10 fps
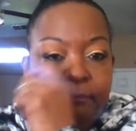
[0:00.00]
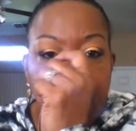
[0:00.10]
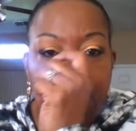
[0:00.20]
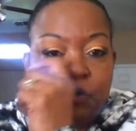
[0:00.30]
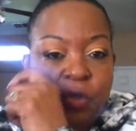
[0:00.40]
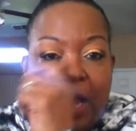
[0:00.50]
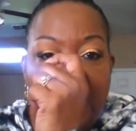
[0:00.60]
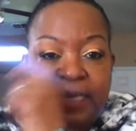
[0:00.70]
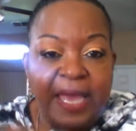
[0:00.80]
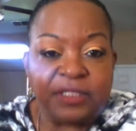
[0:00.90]
your
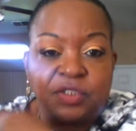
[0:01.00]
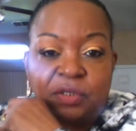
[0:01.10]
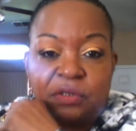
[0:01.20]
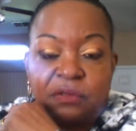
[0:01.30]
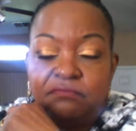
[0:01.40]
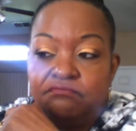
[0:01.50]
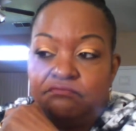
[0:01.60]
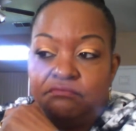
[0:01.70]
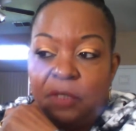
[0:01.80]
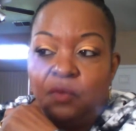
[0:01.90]
eyelashes.
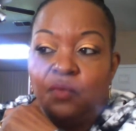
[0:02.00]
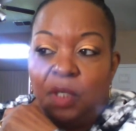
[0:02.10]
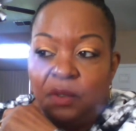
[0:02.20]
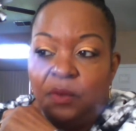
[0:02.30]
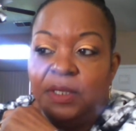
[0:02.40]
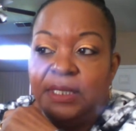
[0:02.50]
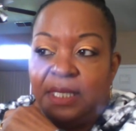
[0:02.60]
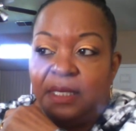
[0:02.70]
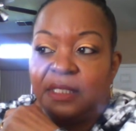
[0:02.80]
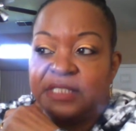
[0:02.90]
It really, really
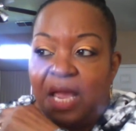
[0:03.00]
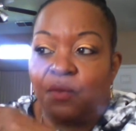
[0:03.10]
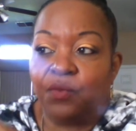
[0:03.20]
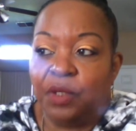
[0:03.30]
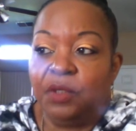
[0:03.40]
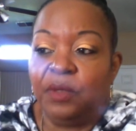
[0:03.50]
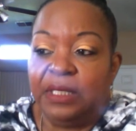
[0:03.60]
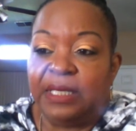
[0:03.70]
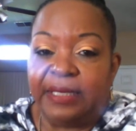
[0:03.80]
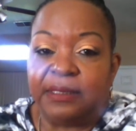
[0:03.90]
does. I really, really
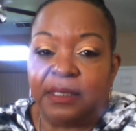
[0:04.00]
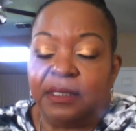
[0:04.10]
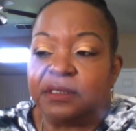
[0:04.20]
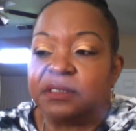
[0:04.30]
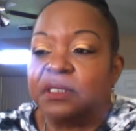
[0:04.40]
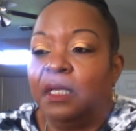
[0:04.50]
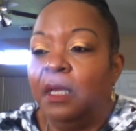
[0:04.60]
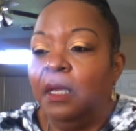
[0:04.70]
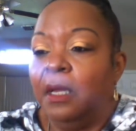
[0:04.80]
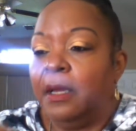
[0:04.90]
like this.
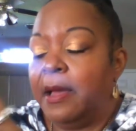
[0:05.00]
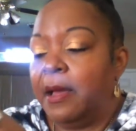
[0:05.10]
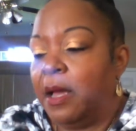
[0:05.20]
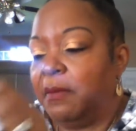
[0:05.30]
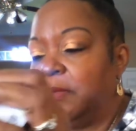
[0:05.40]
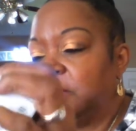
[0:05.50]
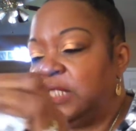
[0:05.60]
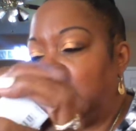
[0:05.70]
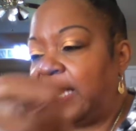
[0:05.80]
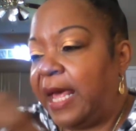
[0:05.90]
I'm gonna
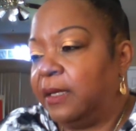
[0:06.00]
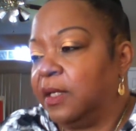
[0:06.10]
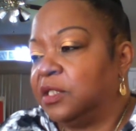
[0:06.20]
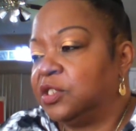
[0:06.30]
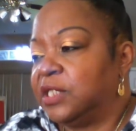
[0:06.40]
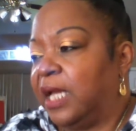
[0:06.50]
take it out of the container